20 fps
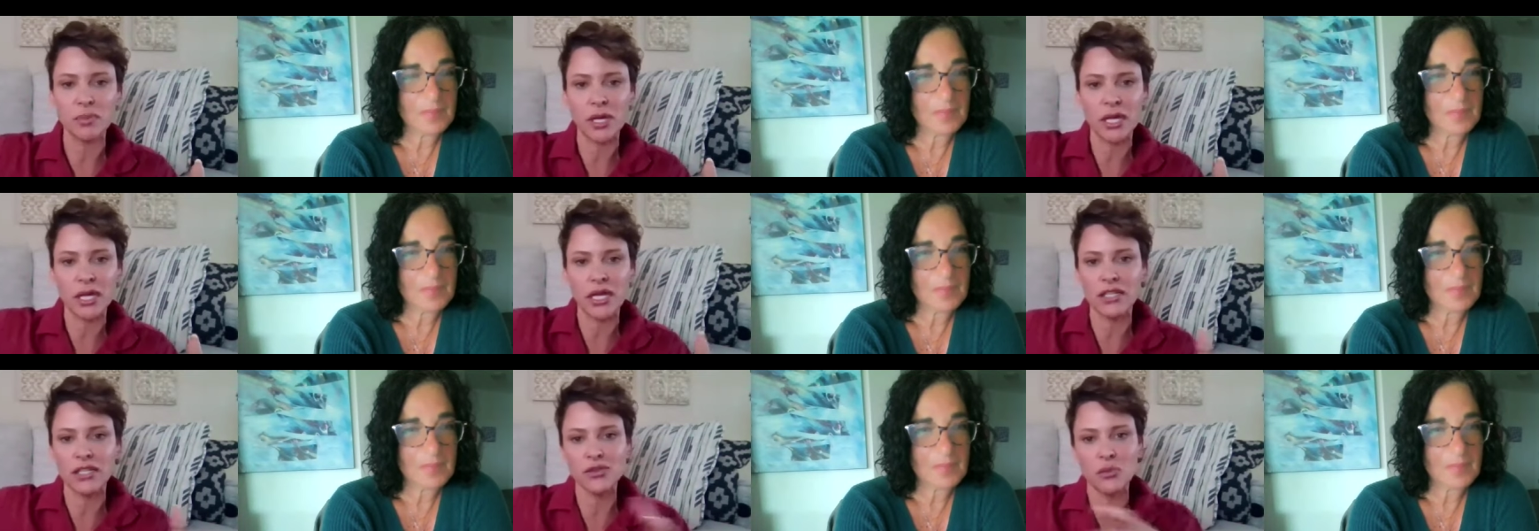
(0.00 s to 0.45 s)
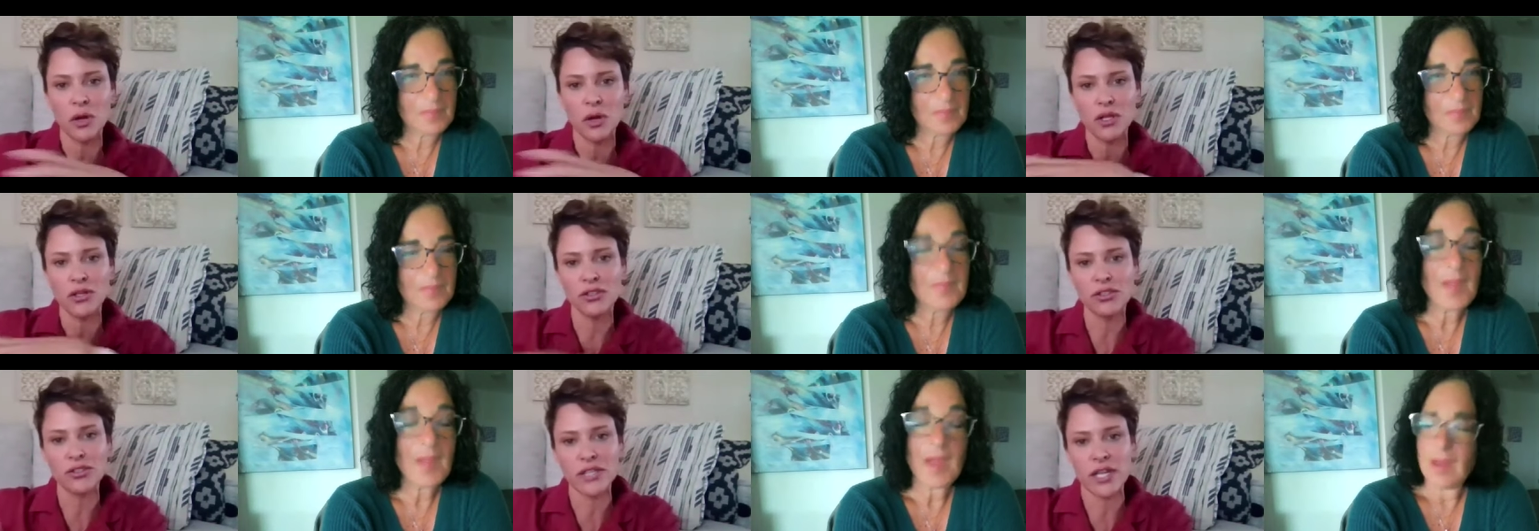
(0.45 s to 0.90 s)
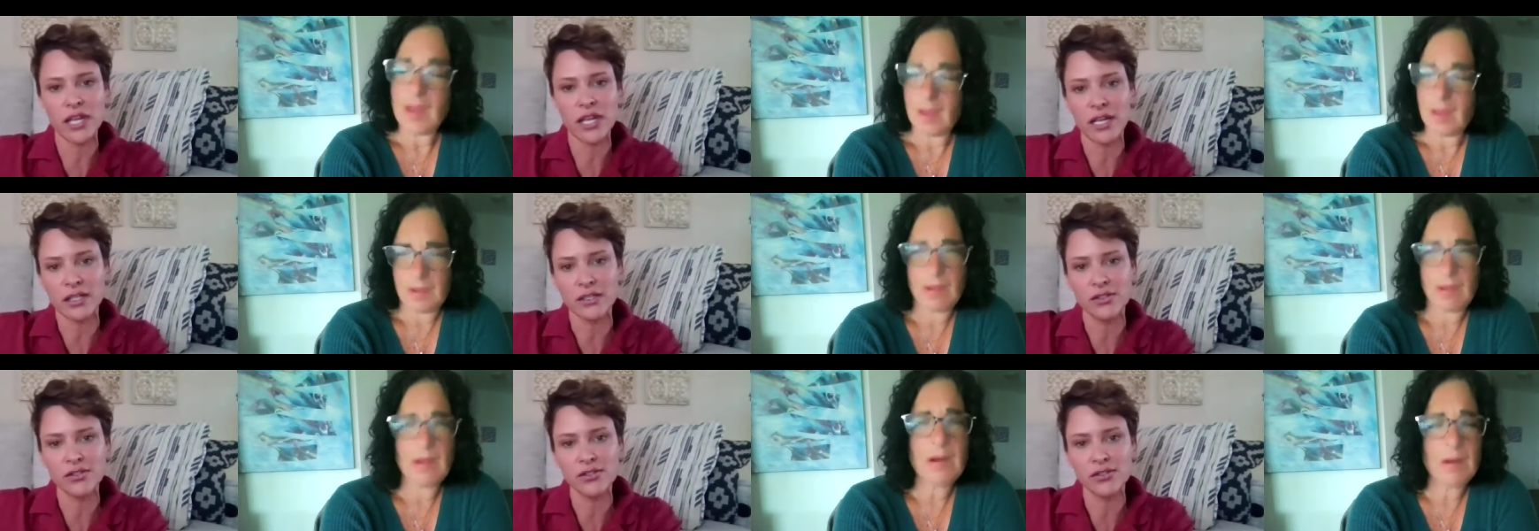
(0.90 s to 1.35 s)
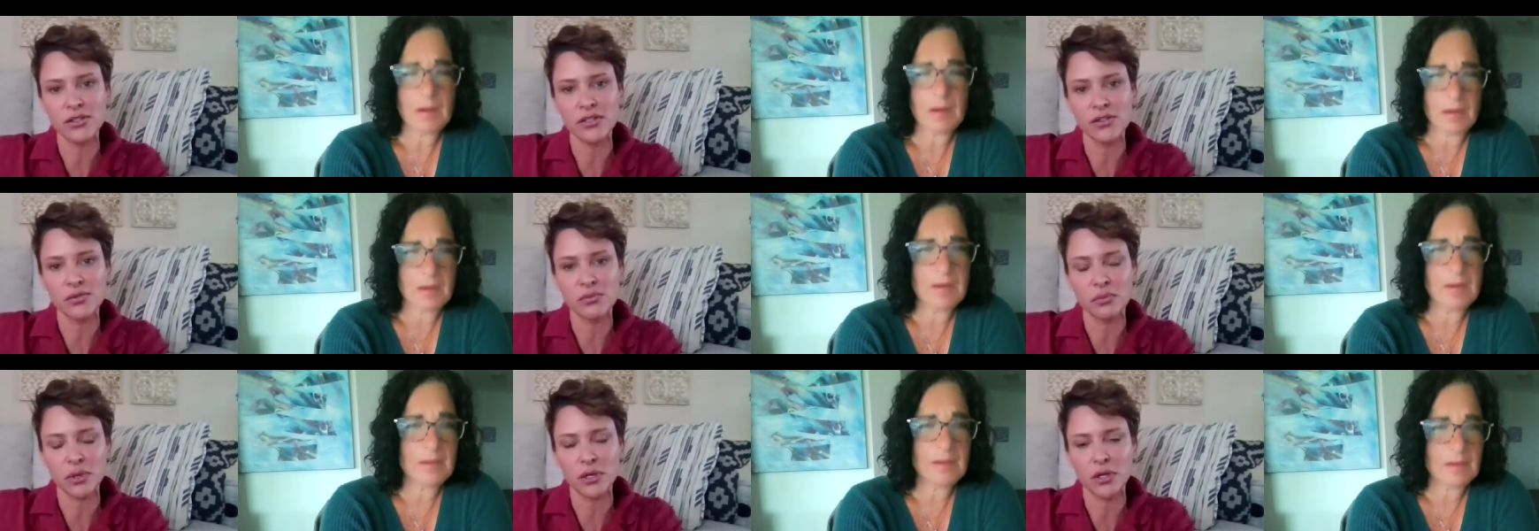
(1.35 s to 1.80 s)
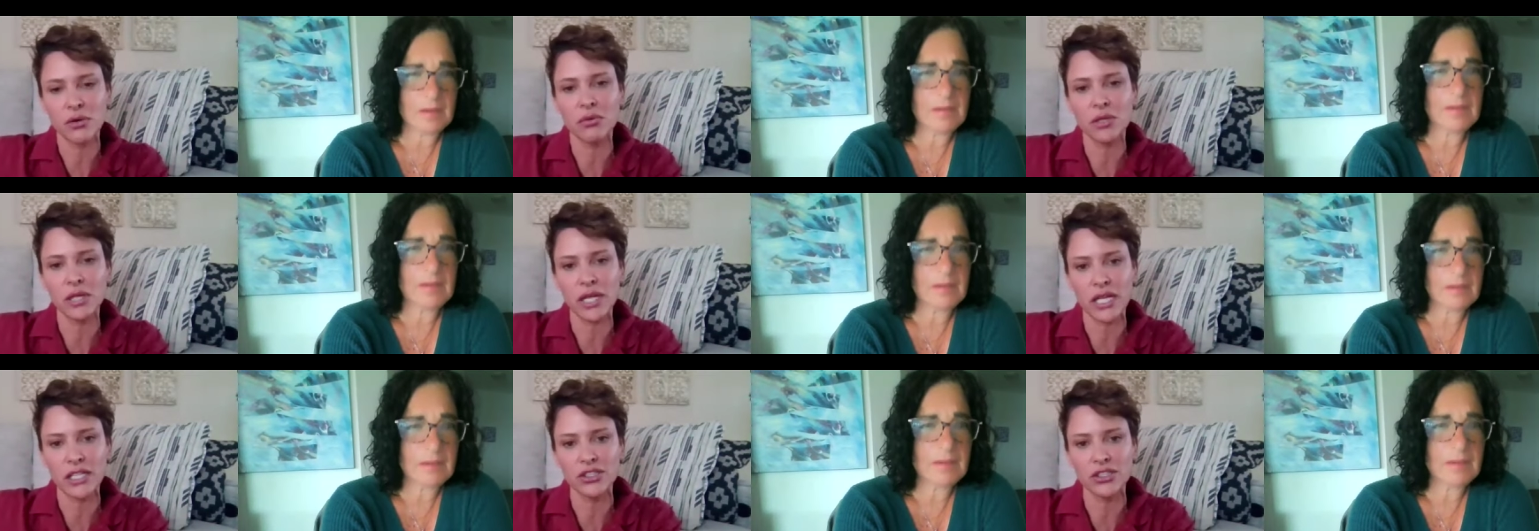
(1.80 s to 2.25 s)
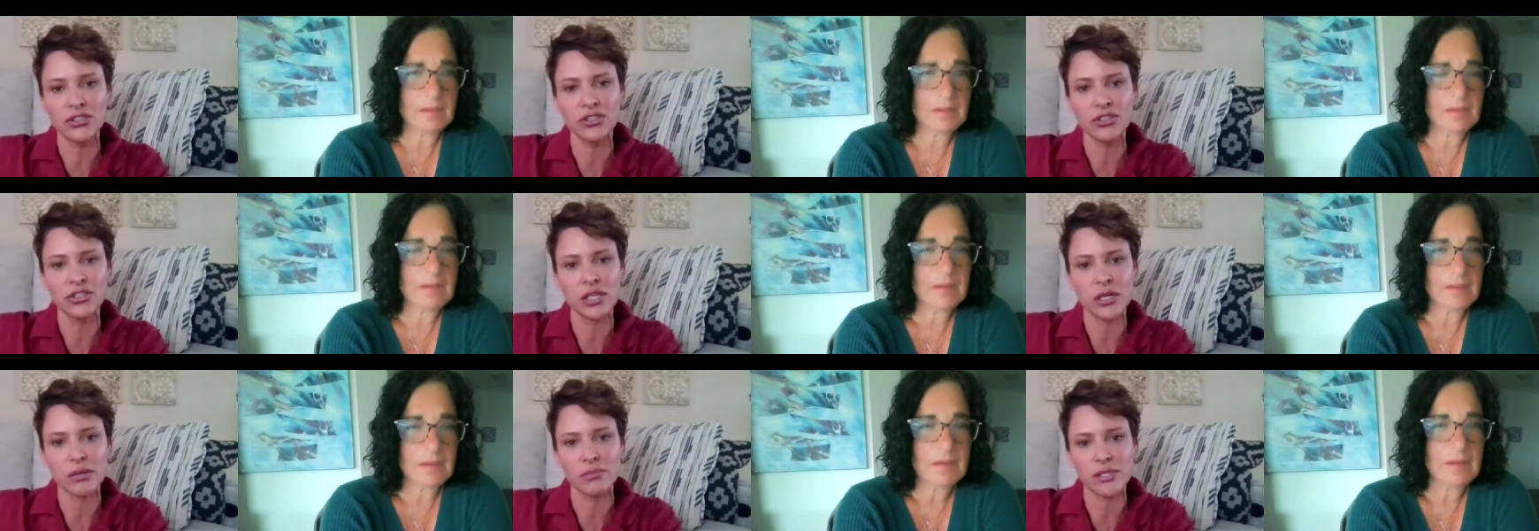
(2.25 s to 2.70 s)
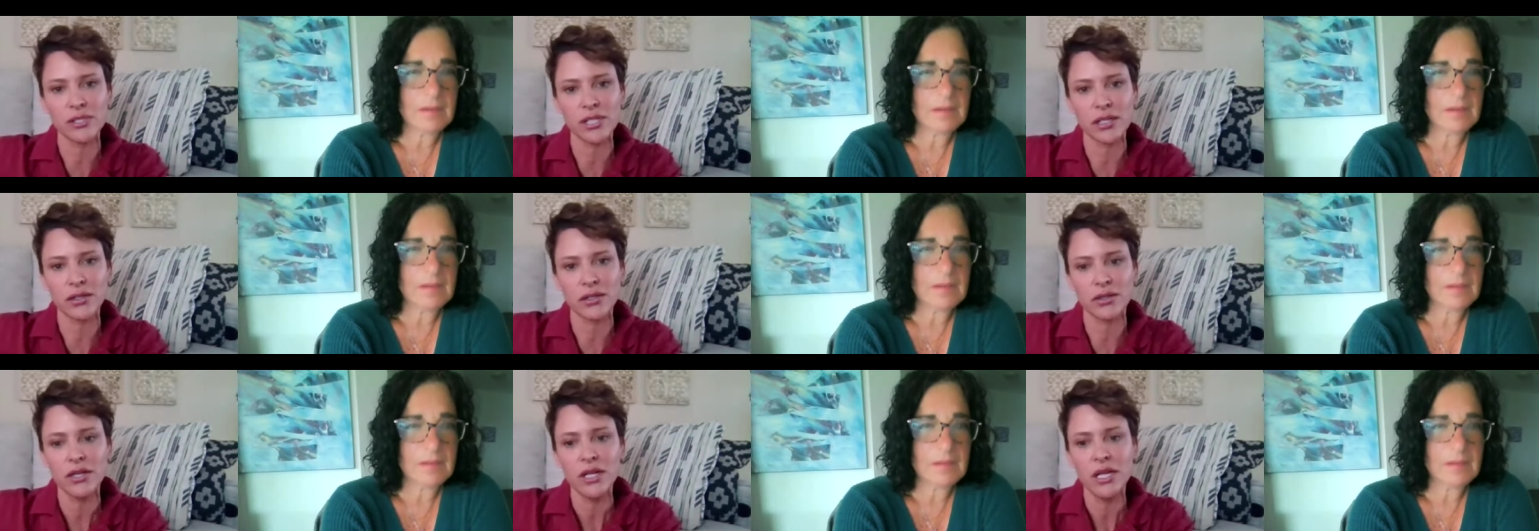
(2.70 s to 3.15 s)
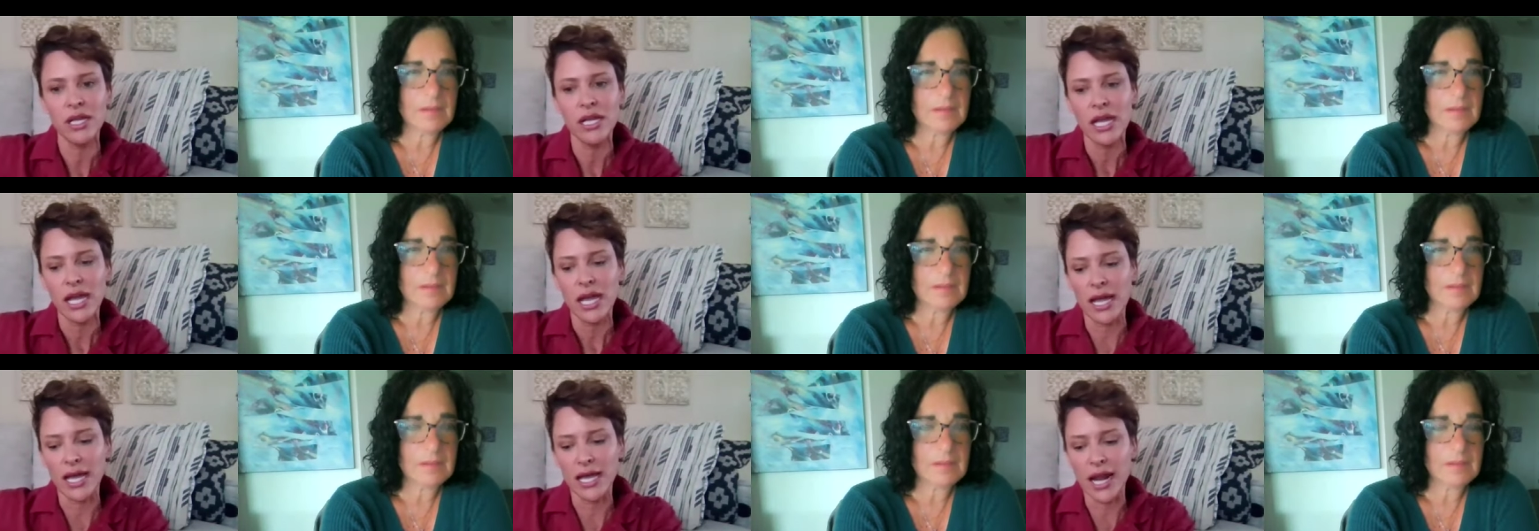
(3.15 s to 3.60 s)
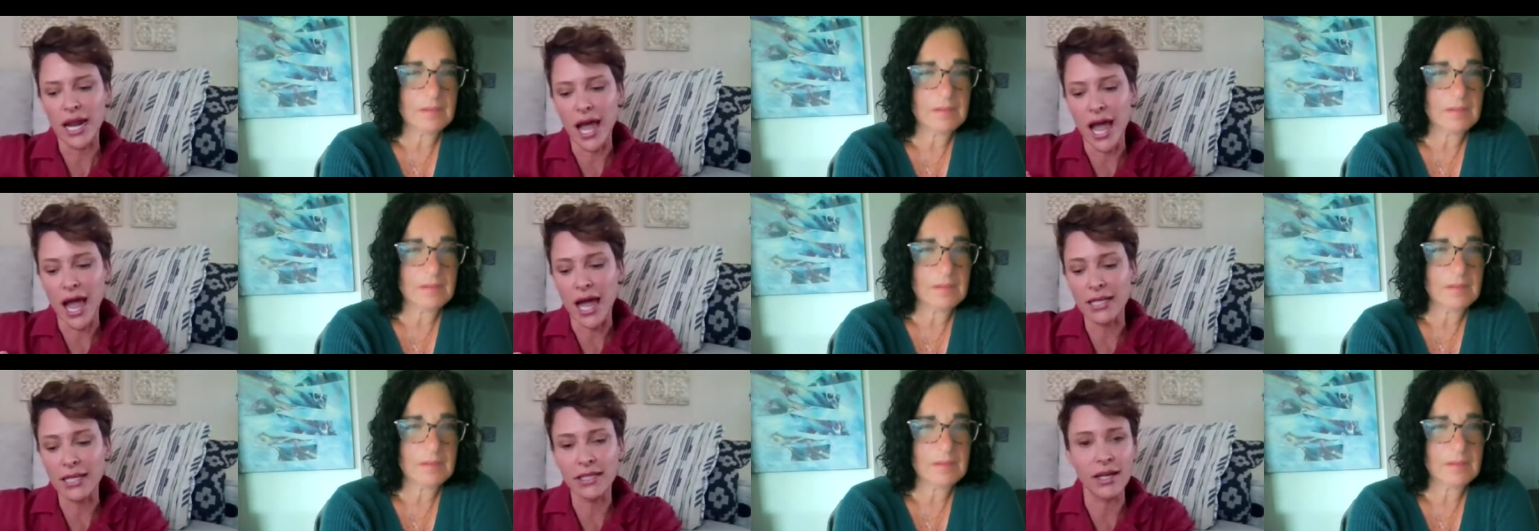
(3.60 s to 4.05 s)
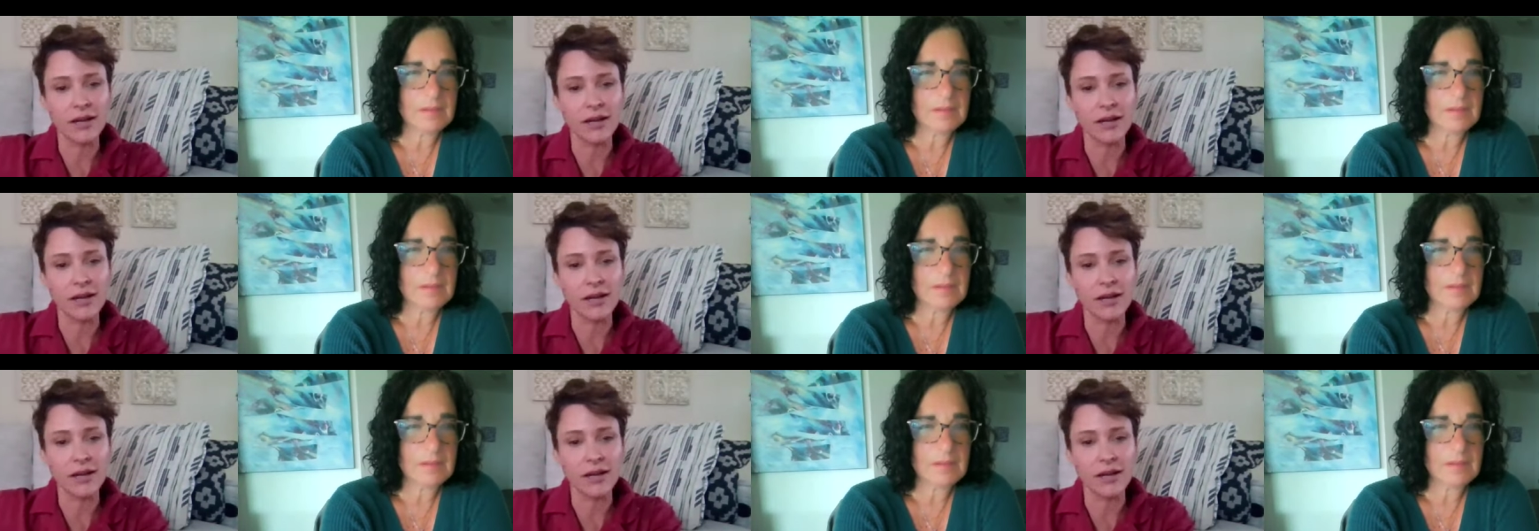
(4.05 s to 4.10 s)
Speaker 1: because what you're seeing is, is real relationships. And, and I, I